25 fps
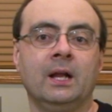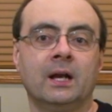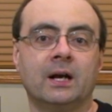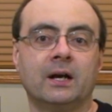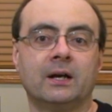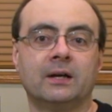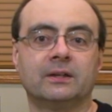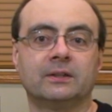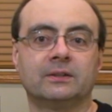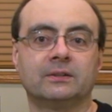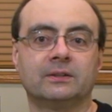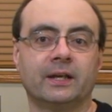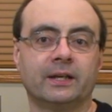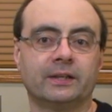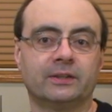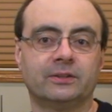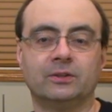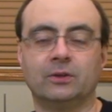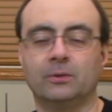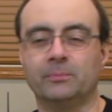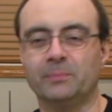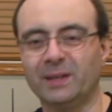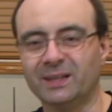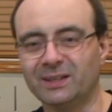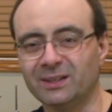like
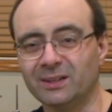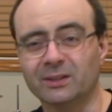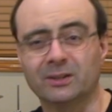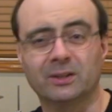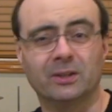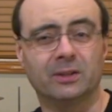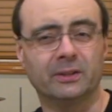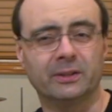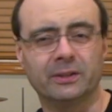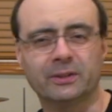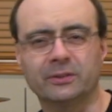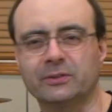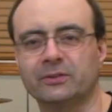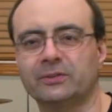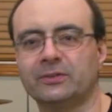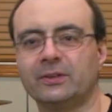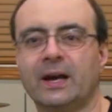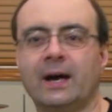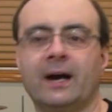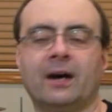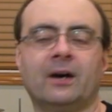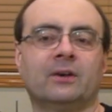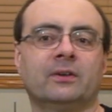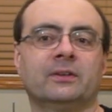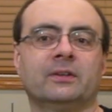making a clear sound
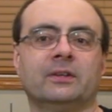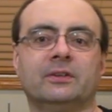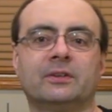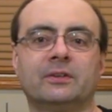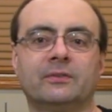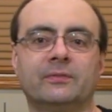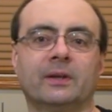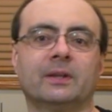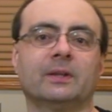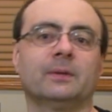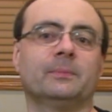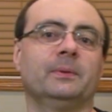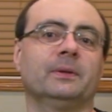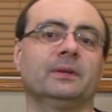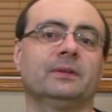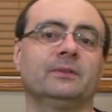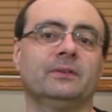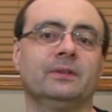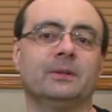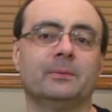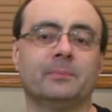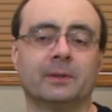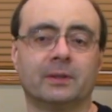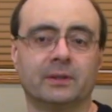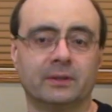and developing in
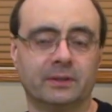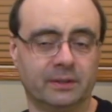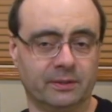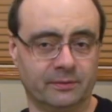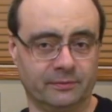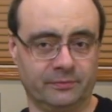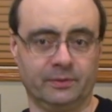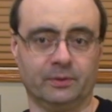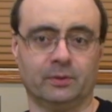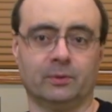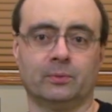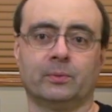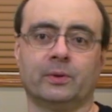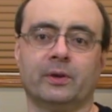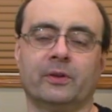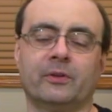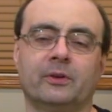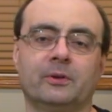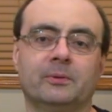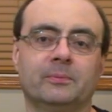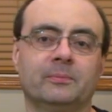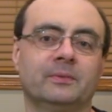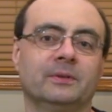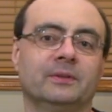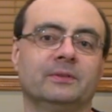the ability to feel
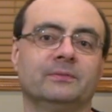rhythm,